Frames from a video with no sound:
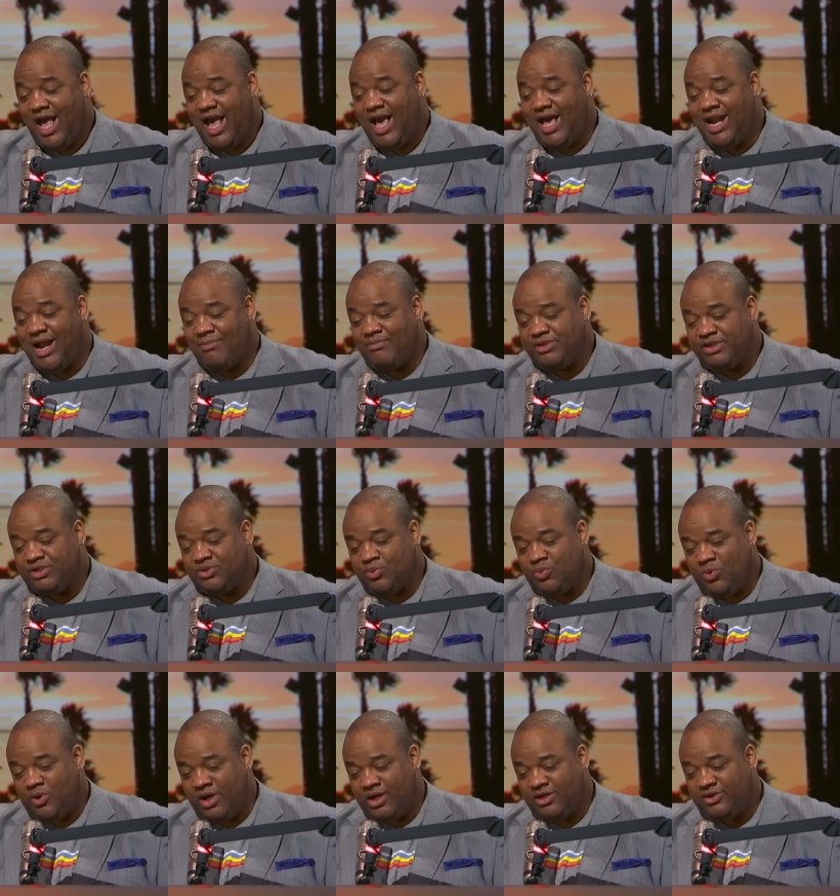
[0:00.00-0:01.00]
And I'm just
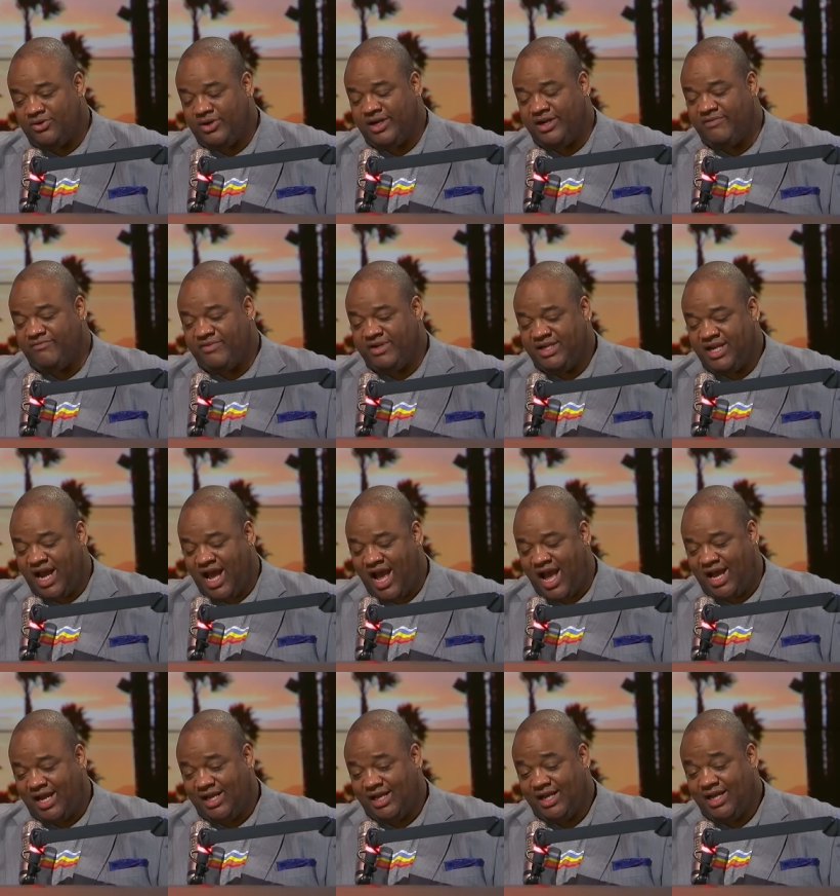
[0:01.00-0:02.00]
wondering if
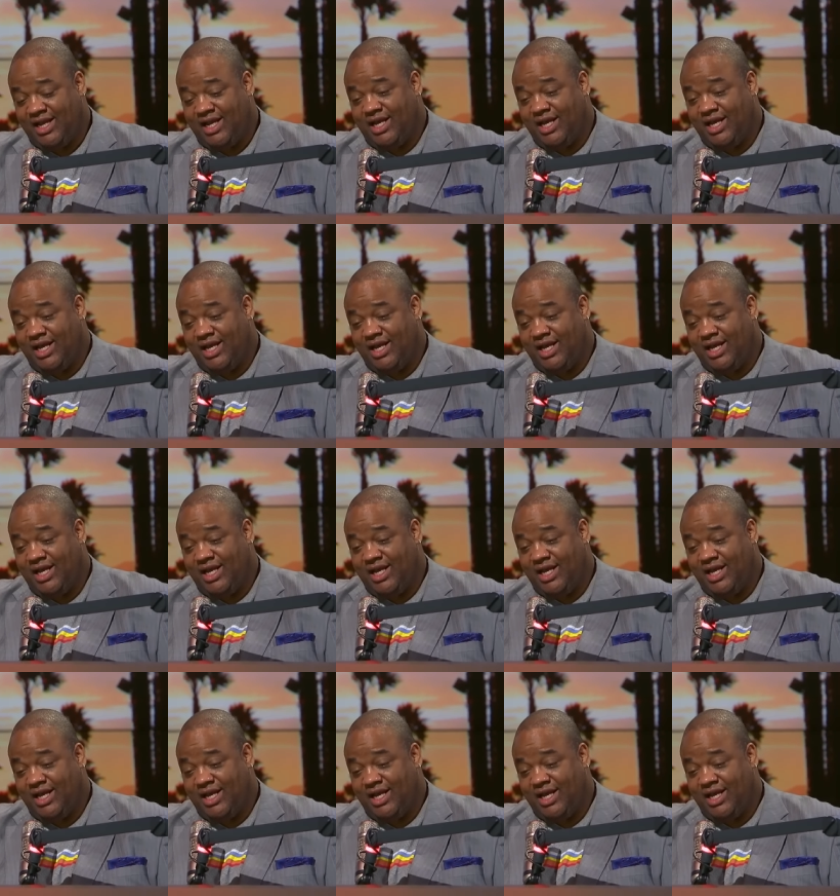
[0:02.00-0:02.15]
Dak